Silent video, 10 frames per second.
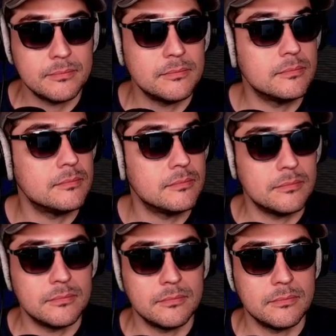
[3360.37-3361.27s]

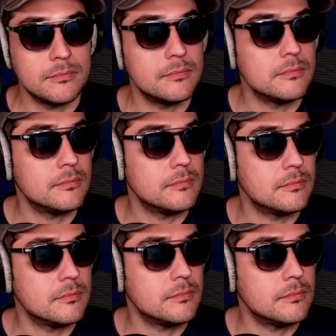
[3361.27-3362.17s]

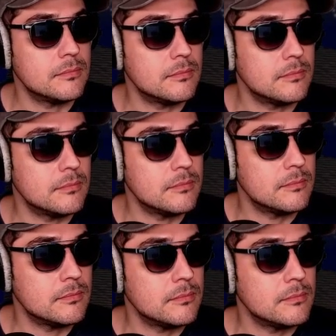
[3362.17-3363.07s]

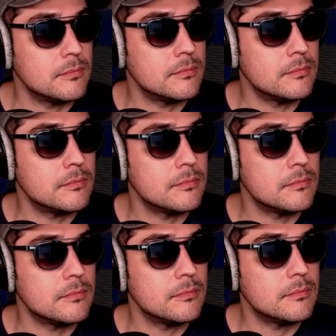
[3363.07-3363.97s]
(silent)